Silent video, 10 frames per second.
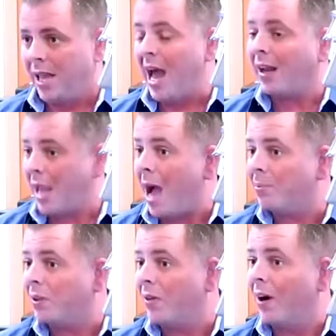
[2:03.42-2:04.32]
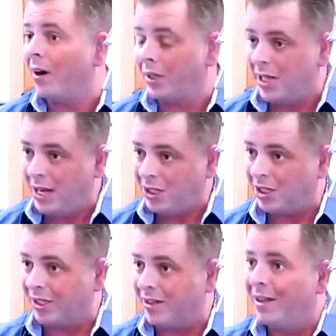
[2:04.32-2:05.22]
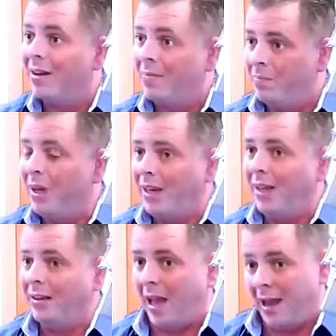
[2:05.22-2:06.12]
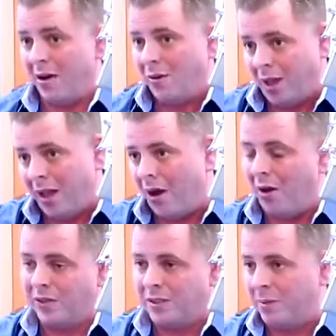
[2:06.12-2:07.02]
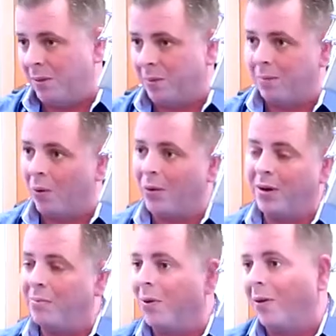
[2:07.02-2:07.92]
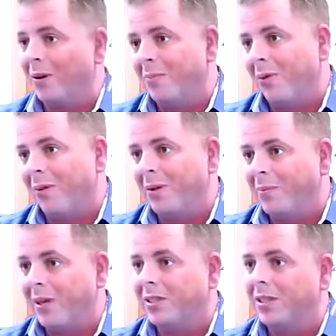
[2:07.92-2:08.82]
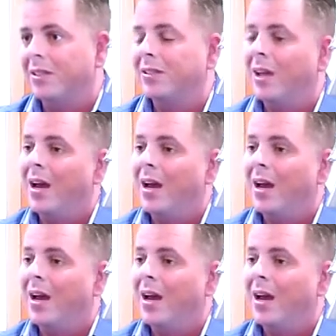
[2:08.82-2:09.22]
Capture their attention, meaning that, okay, all these people, boring pictures.